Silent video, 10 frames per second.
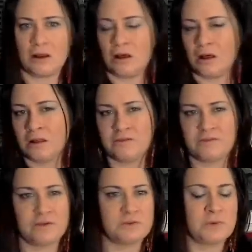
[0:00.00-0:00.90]
all of
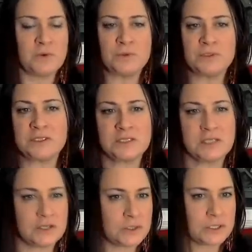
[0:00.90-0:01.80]
those bones in
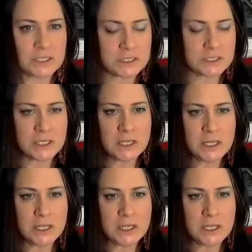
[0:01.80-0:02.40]
tenderness